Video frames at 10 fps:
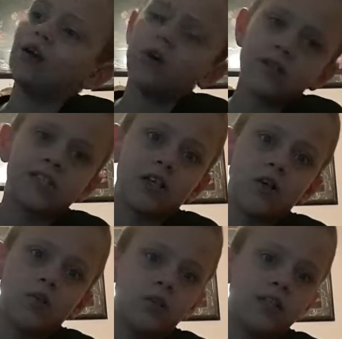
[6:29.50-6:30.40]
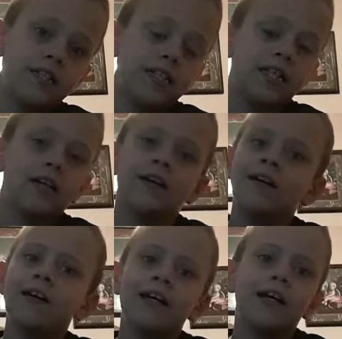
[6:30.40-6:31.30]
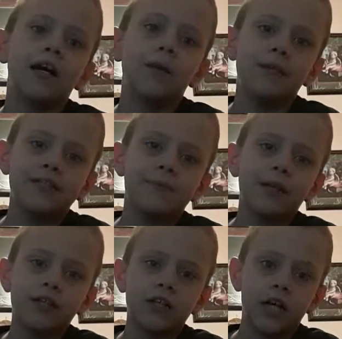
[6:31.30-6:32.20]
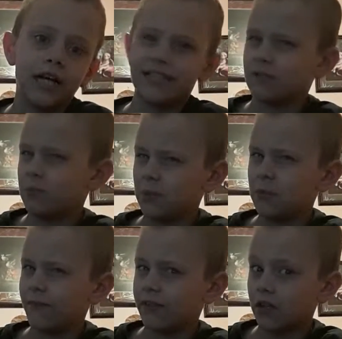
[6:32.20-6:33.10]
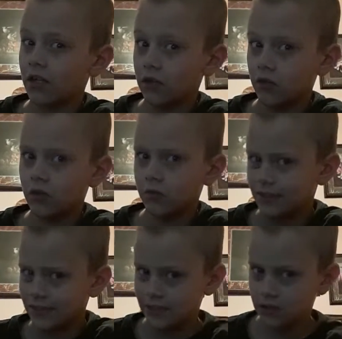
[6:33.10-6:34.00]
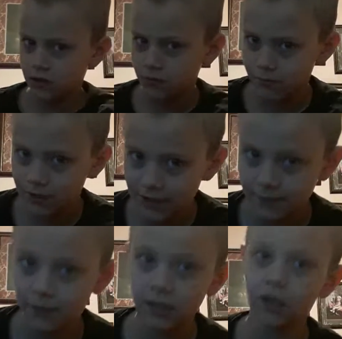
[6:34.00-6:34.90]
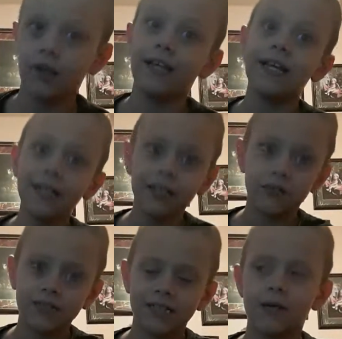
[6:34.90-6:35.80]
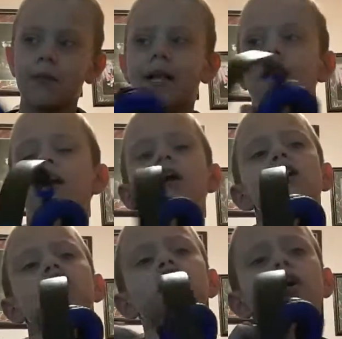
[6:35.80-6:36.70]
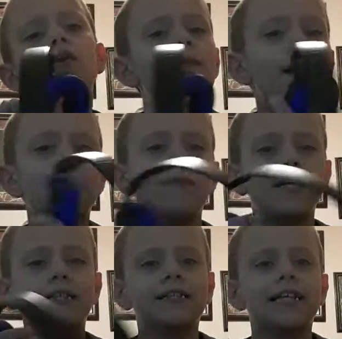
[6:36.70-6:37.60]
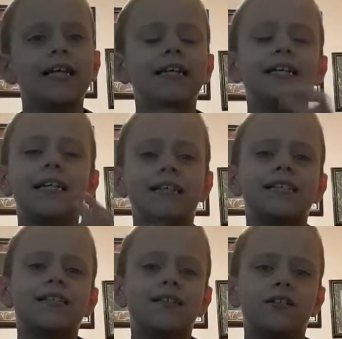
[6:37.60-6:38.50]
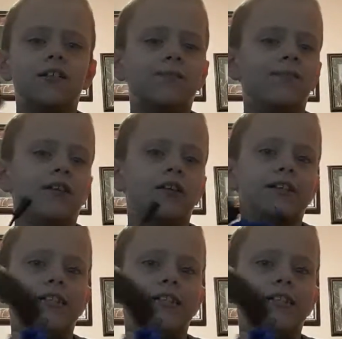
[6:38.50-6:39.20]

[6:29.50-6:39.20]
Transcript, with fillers: also she, um, his mother dies, and we will figure out who who his mother kills in a minute. So that means that he gets um very